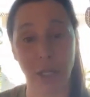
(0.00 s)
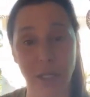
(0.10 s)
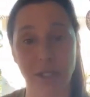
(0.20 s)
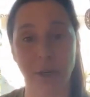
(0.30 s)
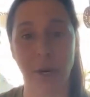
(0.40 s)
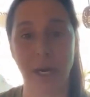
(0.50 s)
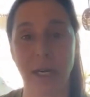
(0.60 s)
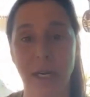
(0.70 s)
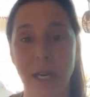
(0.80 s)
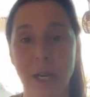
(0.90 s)
is created
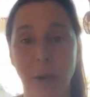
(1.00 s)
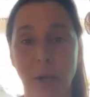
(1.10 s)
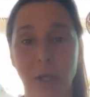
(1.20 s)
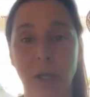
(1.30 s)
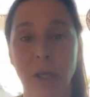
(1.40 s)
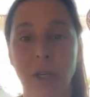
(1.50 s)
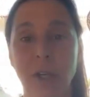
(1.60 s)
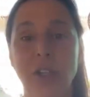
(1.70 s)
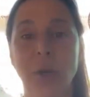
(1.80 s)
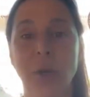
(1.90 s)
equal.
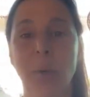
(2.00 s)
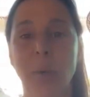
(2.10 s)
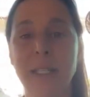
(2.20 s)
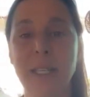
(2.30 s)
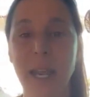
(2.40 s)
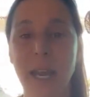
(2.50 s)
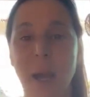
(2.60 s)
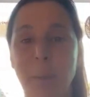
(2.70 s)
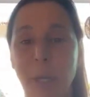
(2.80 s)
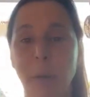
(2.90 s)
So what's that
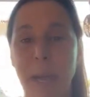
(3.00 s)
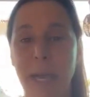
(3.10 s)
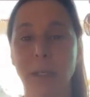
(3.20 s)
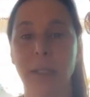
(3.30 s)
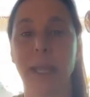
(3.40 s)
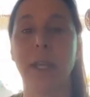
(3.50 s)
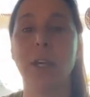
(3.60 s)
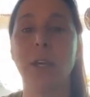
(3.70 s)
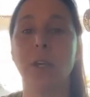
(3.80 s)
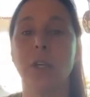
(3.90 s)
uphill battle? Like
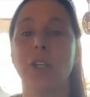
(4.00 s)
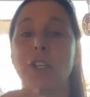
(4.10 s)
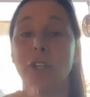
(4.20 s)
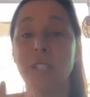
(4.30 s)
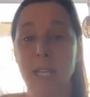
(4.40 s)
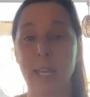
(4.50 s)
you're saying